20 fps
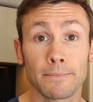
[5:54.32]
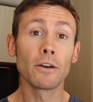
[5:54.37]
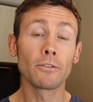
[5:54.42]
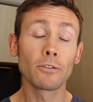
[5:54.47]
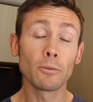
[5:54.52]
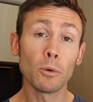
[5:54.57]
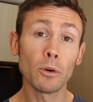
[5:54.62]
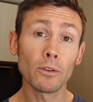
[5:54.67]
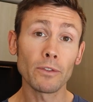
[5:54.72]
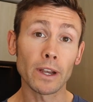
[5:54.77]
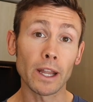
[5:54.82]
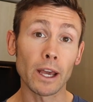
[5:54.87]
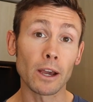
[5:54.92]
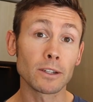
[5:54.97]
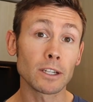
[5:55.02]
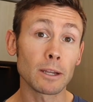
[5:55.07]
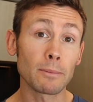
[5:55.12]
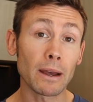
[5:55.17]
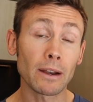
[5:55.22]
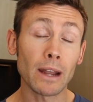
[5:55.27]
For more
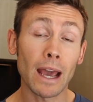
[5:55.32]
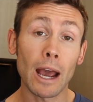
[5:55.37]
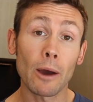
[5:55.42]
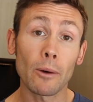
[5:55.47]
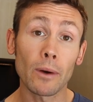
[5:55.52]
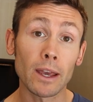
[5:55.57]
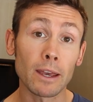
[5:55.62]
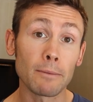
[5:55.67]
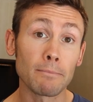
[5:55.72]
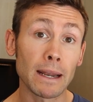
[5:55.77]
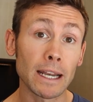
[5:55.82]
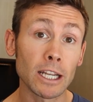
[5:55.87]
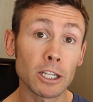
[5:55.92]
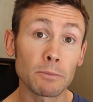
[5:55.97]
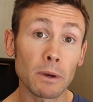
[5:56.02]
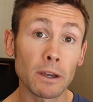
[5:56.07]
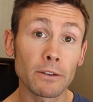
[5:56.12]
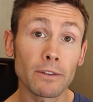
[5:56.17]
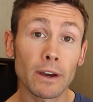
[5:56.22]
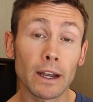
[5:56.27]
videos about how I
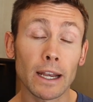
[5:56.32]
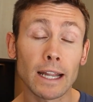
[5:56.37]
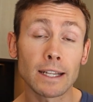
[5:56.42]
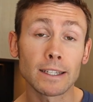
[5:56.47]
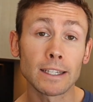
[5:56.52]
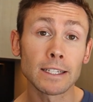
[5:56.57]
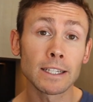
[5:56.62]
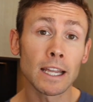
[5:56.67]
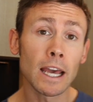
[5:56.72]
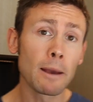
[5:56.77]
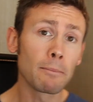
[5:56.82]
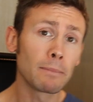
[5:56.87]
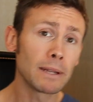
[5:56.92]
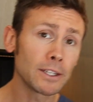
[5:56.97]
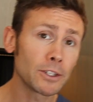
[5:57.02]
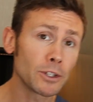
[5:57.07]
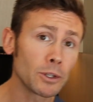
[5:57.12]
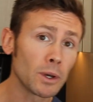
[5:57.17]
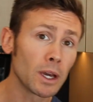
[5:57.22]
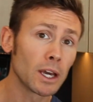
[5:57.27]
manage my finances,
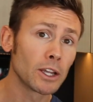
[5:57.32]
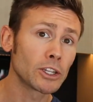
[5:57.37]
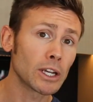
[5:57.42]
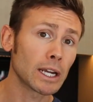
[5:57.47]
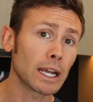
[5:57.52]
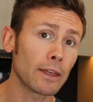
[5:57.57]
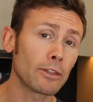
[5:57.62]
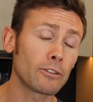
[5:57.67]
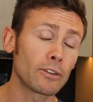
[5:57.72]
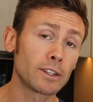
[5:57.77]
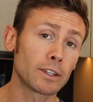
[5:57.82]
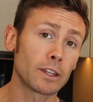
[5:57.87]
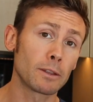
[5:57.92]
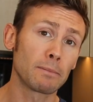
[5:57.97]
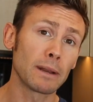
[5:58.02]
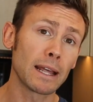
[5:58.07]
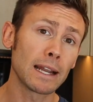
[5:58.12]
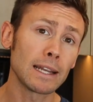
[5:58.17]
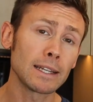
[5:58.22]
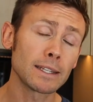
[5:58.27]
please do check out the rest of
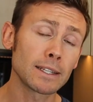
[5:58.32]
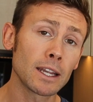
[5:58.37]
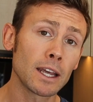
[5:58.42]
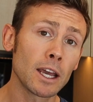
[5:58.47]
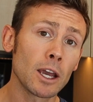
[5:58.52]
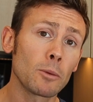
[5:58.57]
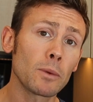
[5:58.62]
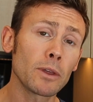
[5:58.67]
the playlist.